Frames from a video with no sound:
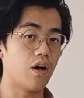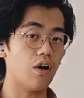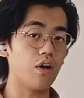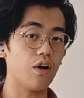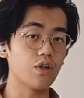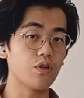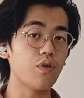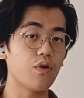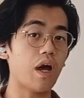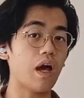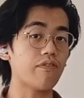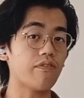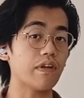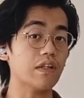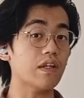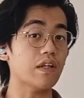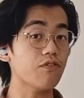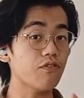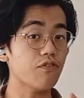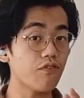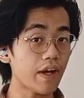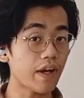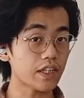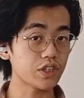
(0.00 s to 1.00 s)
or you have an
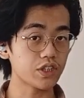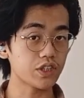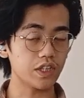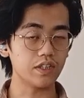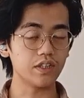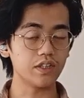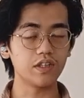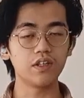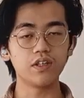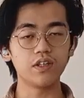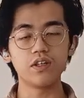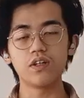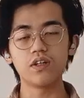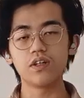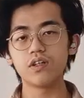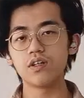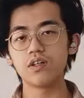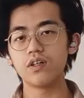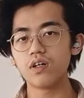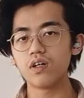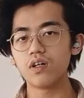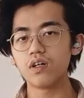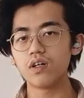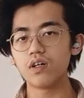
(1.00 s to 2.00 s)
infection,
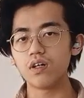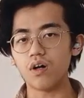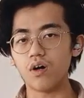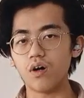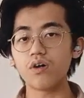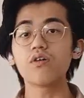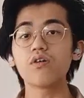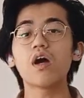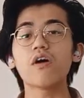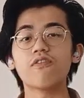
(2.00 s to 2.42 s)
or